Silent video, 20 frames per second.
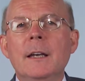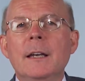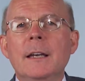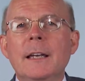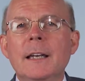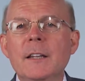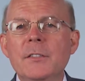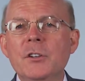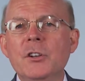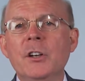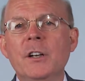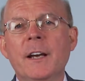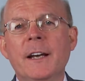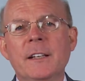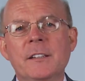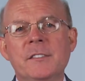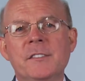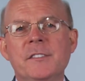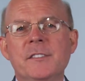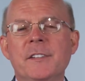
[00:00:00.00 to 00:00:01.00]
In the
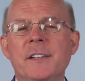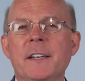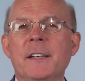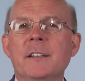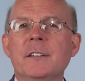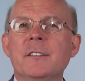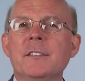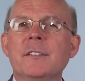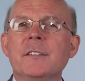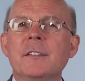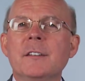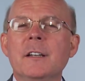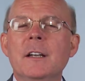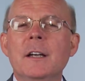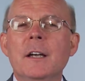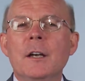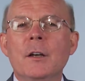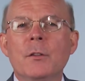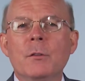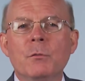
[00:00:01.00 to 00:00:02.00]
United States,
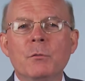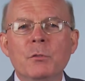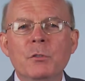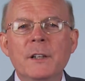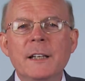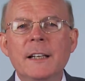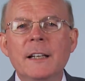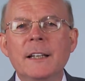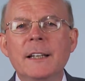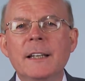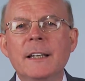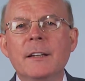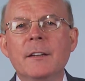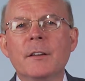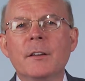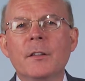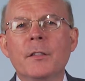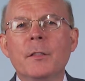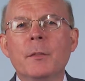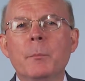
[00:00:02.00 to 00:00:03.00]
really
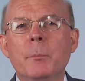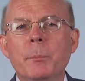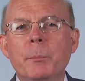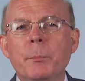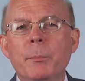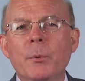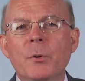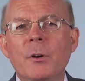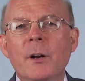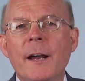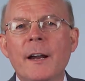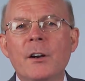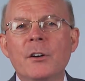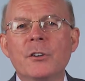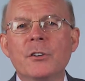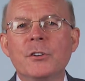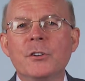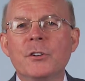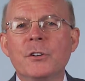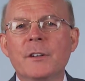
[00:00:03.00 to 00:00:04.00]
prior
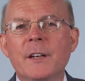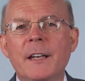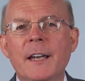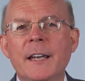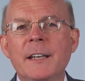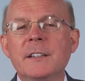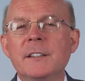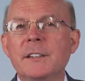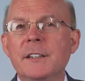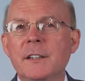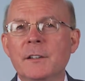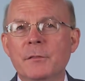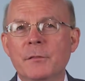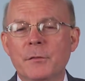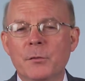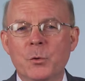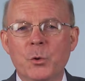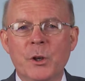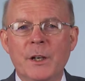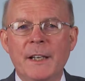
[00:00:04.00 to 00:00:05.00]
to
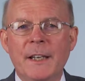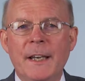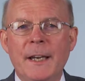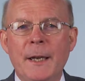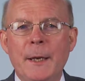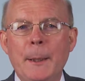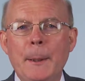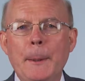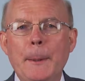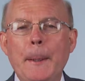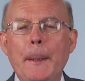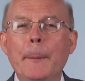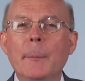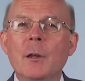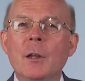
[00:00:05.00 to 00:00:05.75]
1848,